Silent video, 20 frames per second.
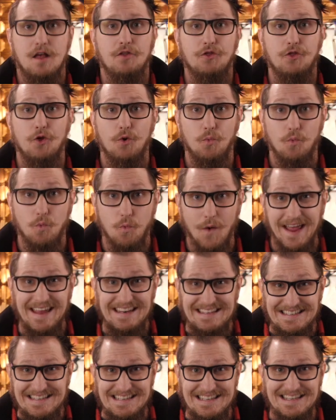the
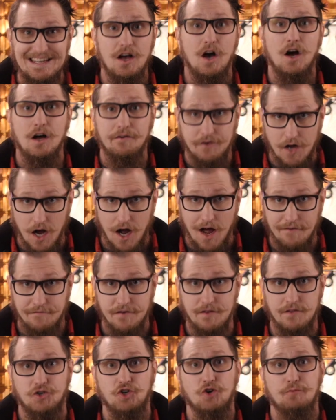weight of coffee
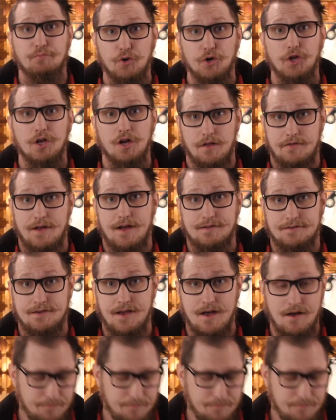that you're putting on that scale.